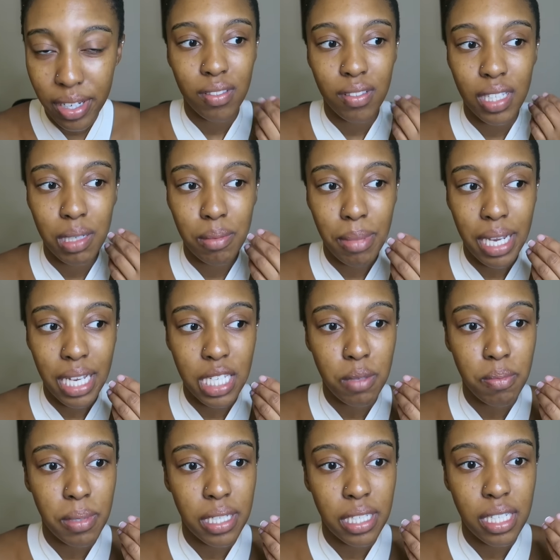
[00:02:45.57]
In my
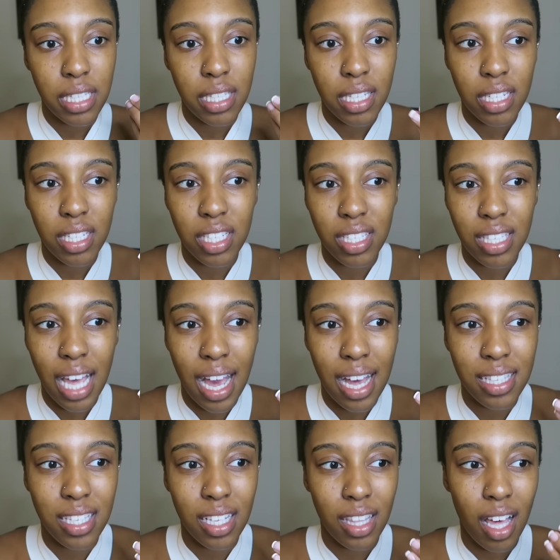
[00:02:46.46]
experience, it just
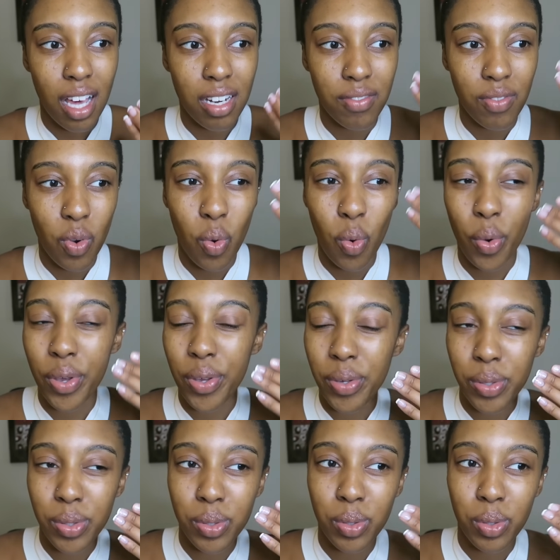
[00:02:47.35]
adds a lot of
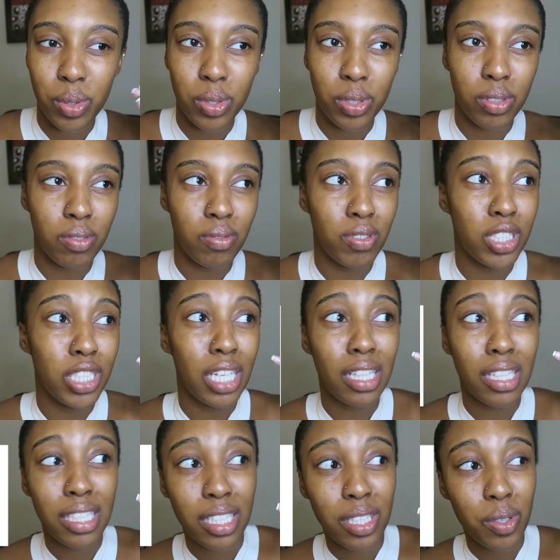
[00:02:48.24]
oil or
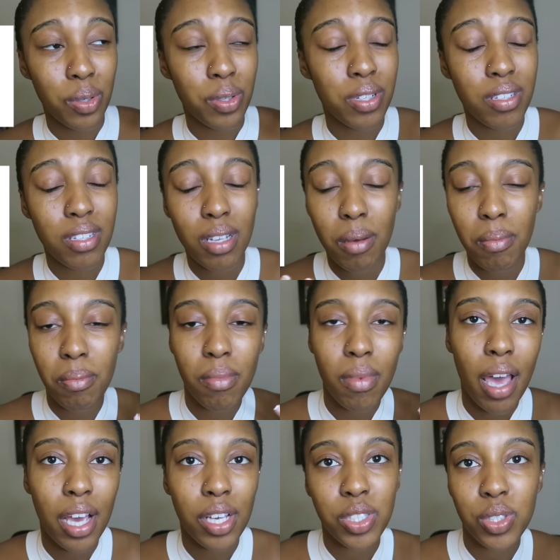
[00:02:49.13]
jelly or
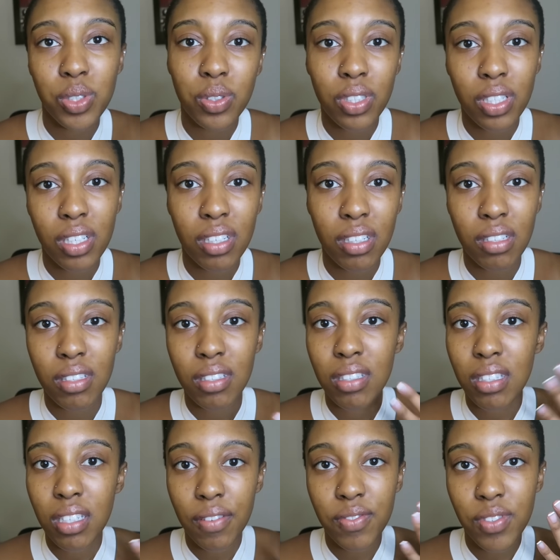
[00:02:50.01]
some extra
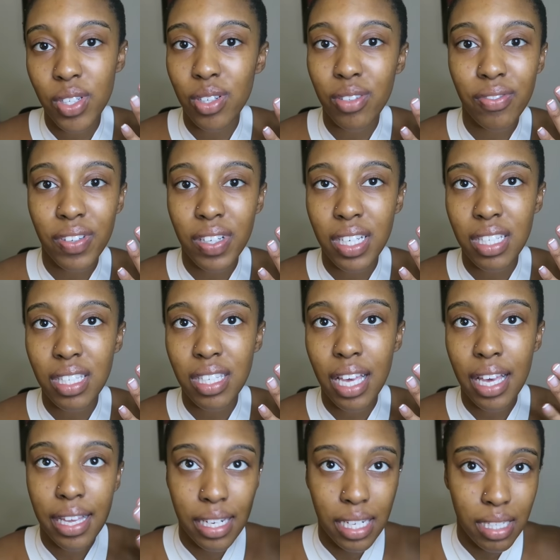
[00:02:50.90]
stuff to your face,
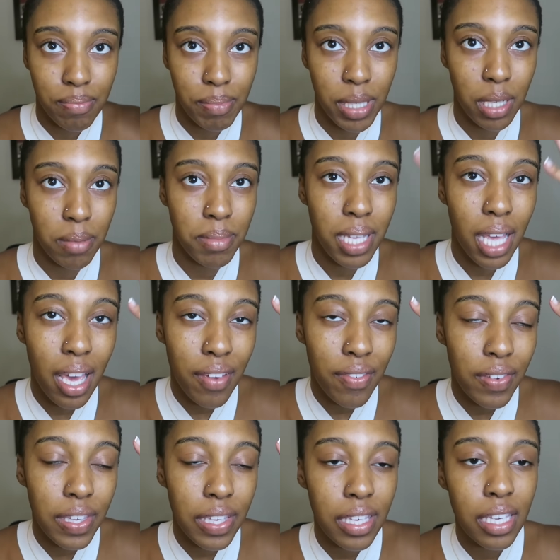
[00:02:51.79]
and it becomes
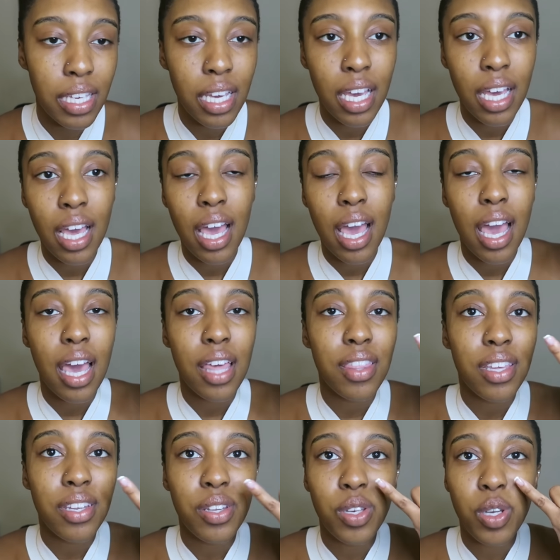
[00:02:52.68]
heavy, and
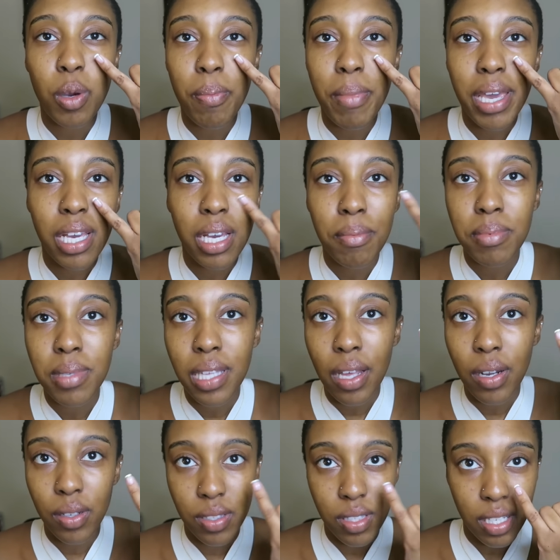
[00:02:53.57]
then, you know, makeup
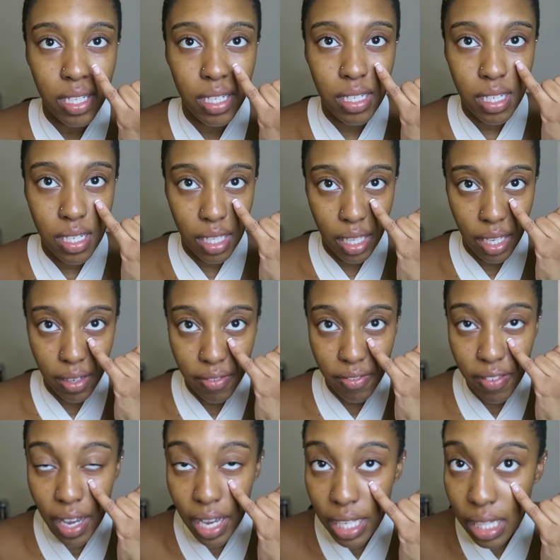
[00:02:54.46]
settles into like
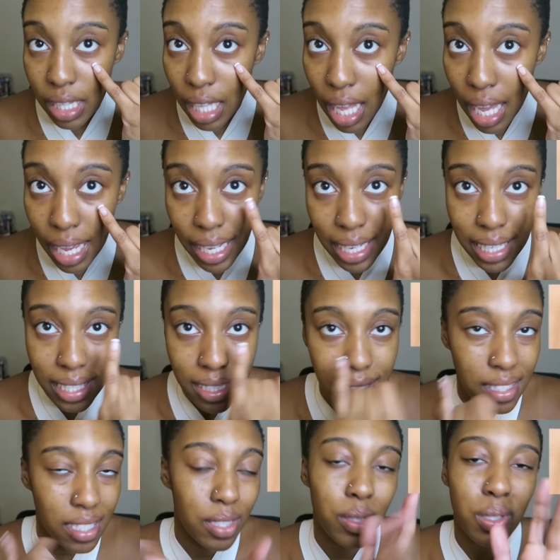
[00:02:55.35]
fine
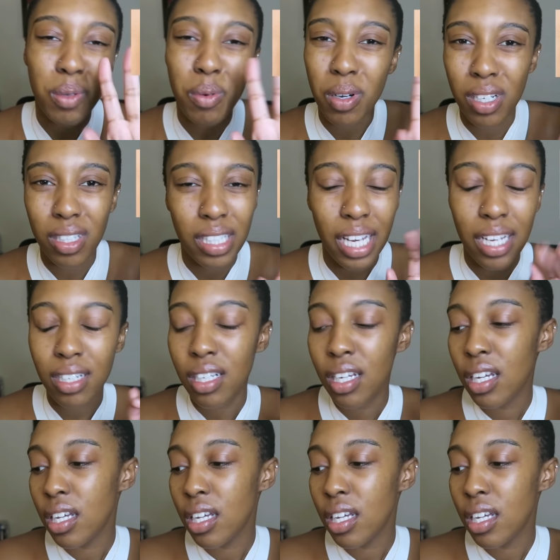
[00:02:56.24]
lines, and you don't want all that.